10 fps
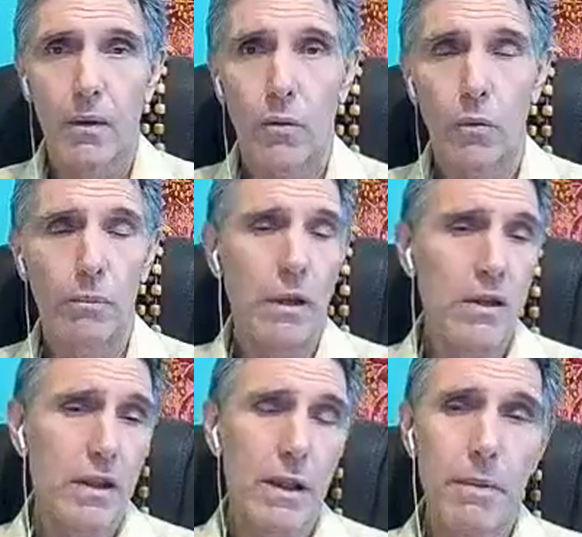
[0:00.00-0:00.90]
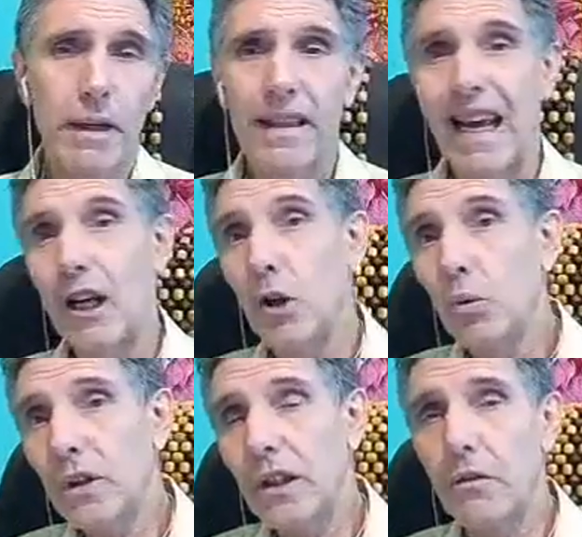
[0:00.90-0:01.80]
We basically make
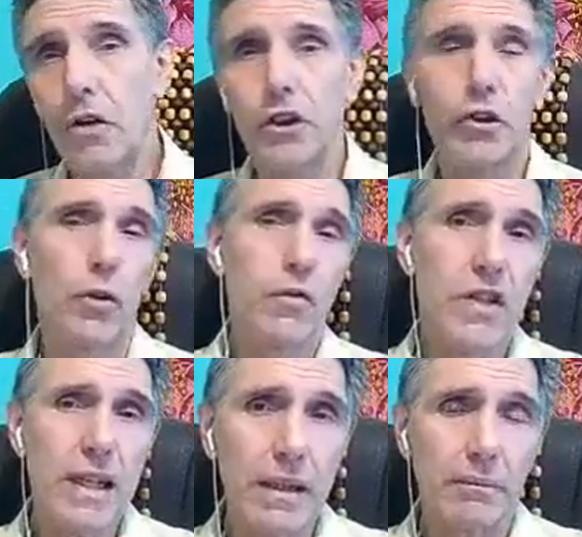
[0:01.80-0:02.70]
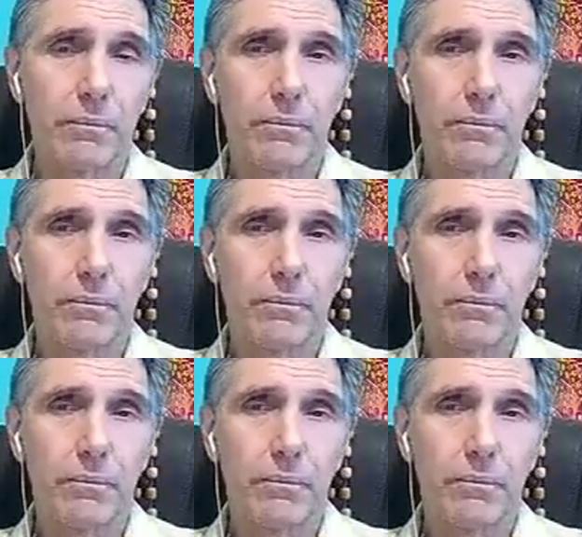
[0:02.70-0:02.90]
diluted version of sea.